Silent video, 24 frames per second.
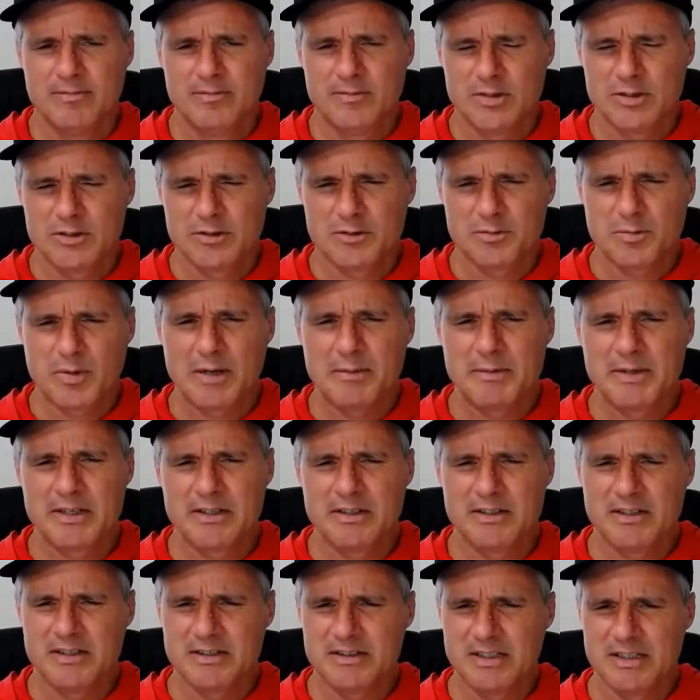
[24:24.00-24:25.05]
which is probably a
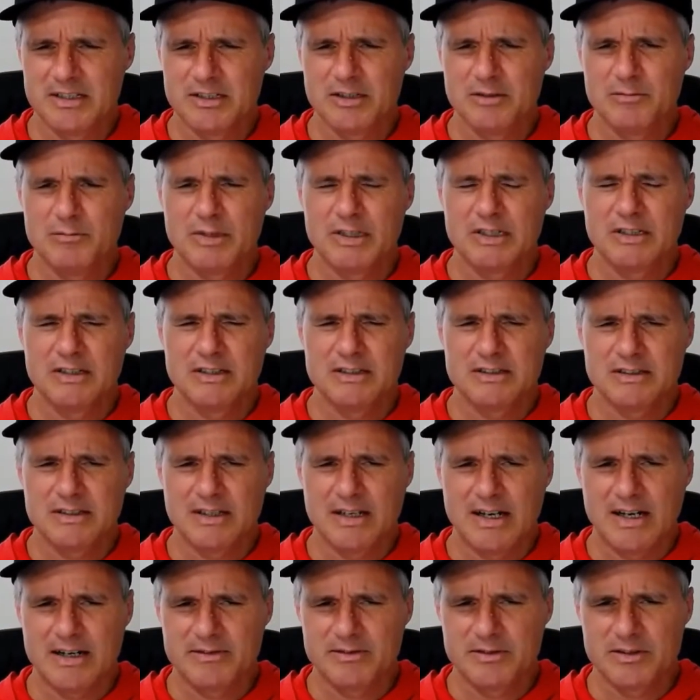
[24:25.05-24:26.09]
good decision because
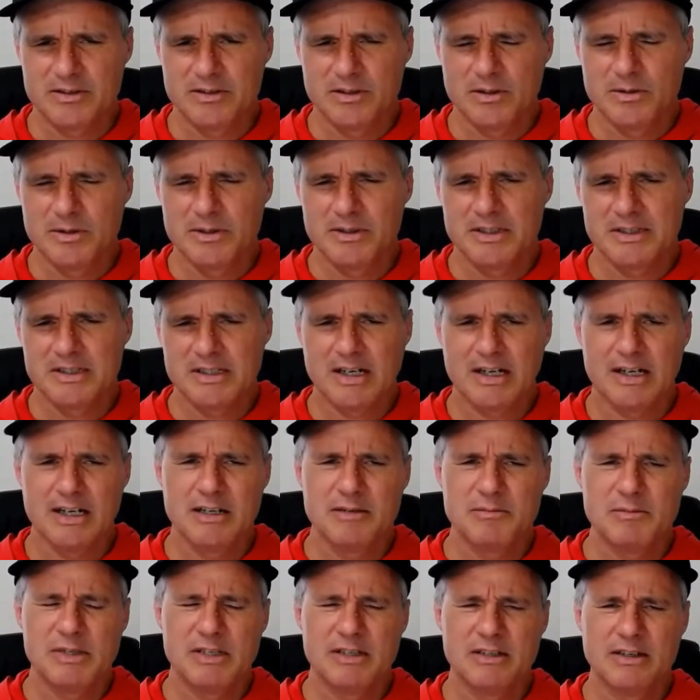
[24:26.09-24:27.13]
after knowing the
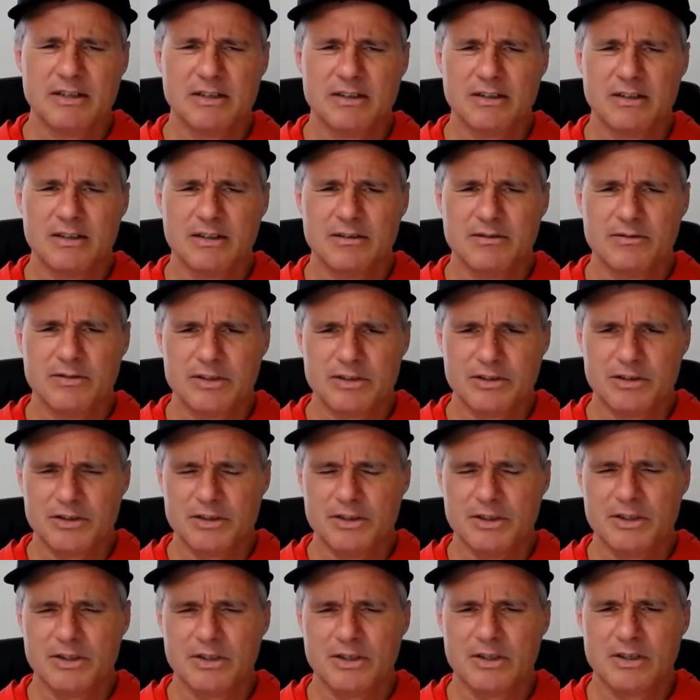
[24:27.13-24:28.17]
timing of this
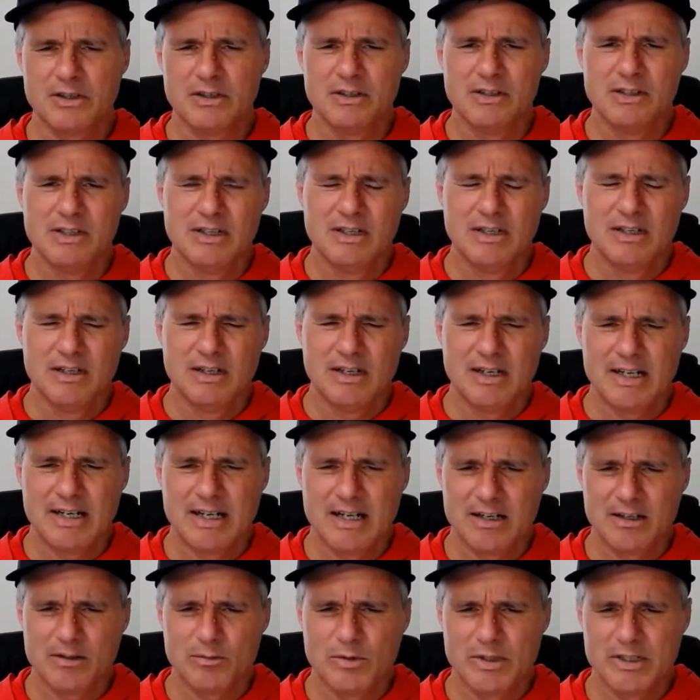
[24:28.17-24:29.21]
year
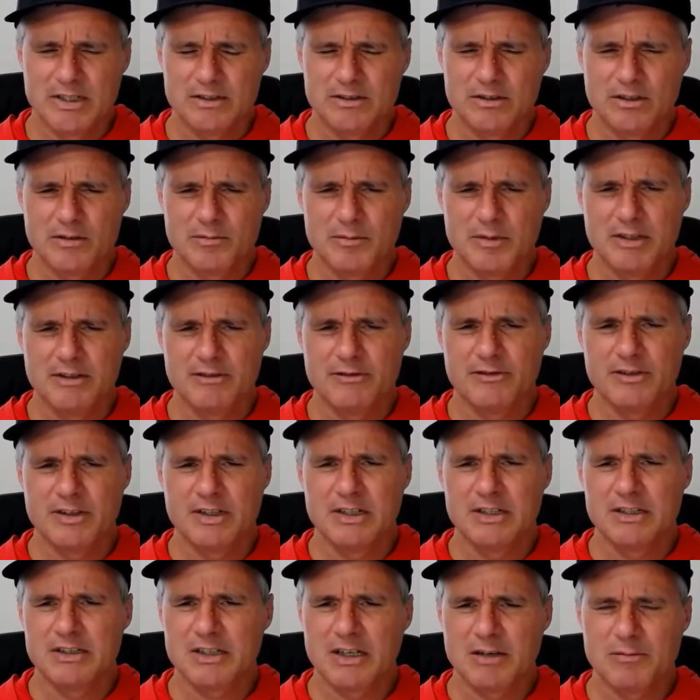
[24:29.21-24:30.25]
and what it took me to
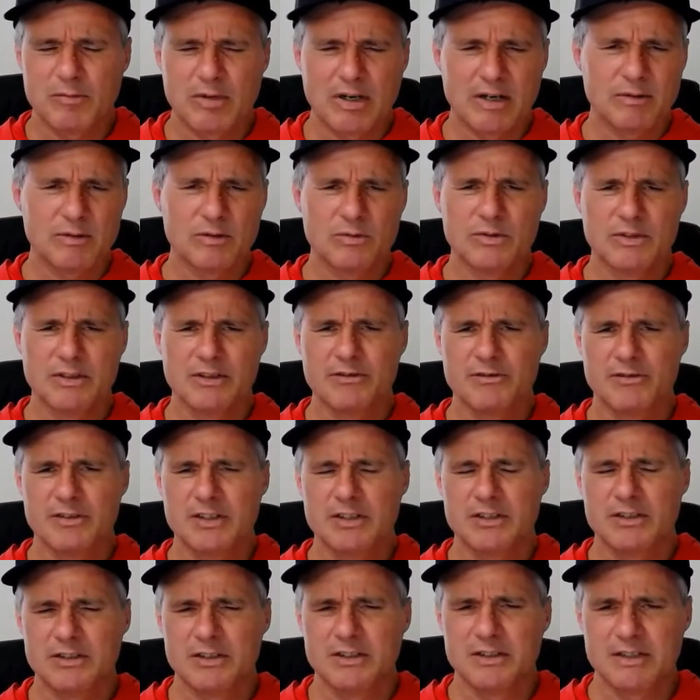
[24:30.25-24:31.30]
finish, I probably wouldn't have
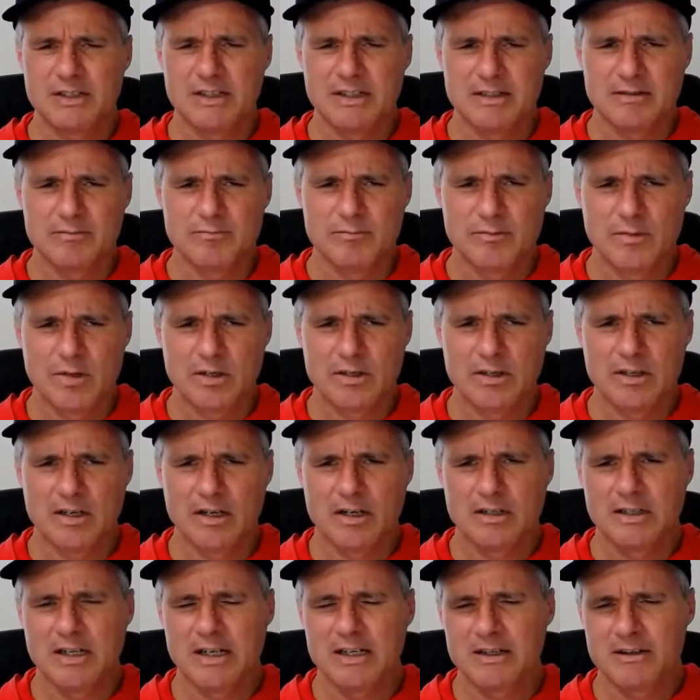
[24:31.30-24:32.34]
finished in time,
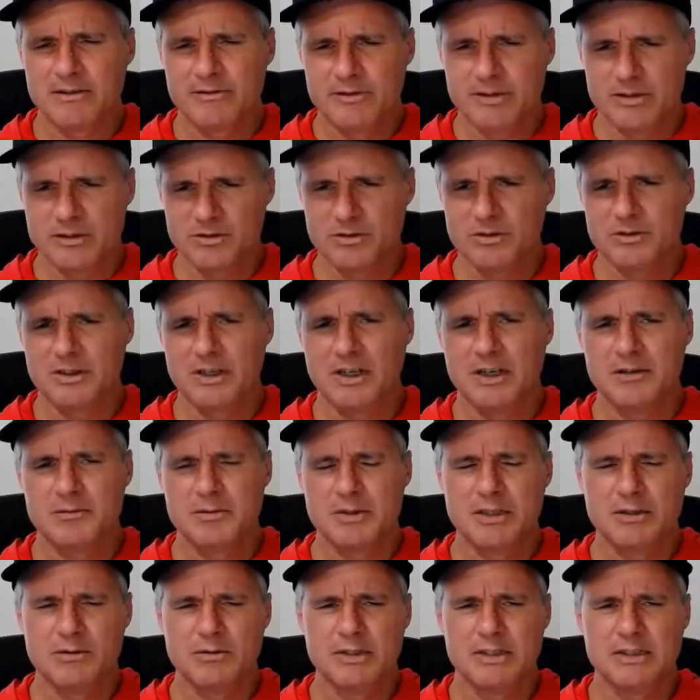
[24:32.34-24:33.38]
or not official time
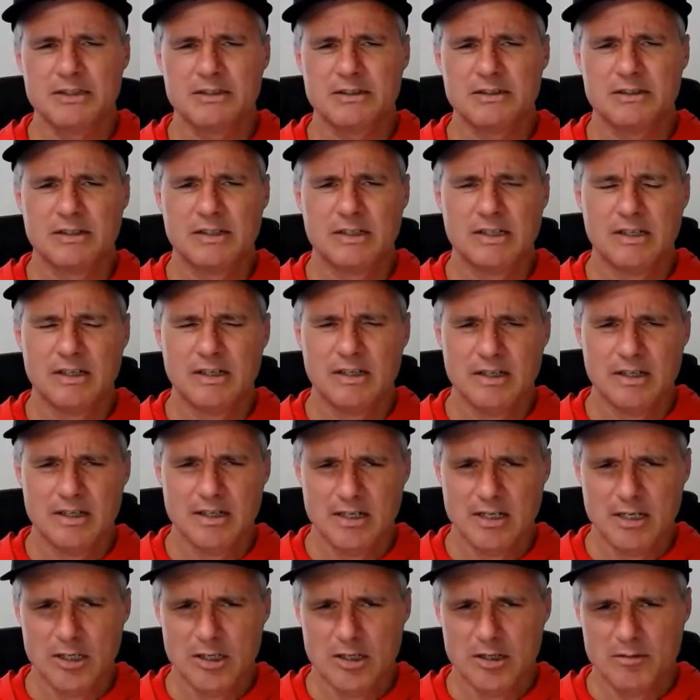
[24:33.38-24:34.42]
anyways.
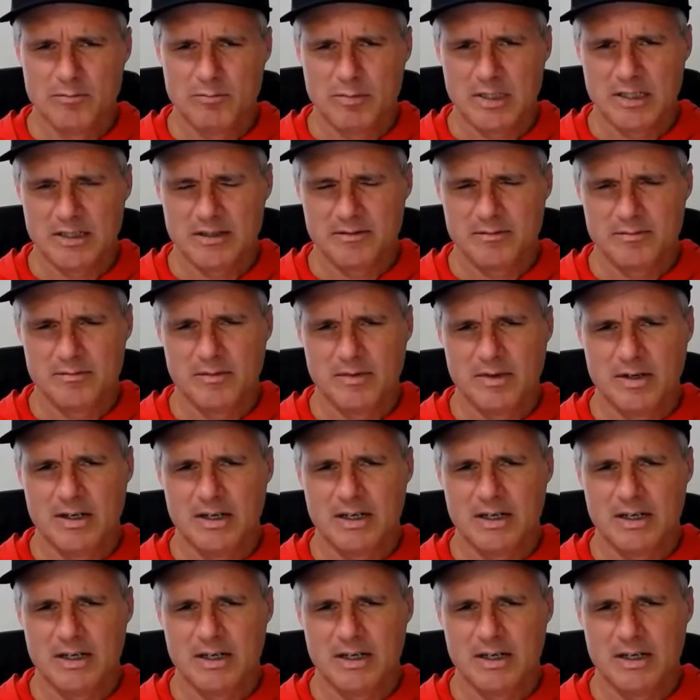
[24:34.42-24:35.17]
But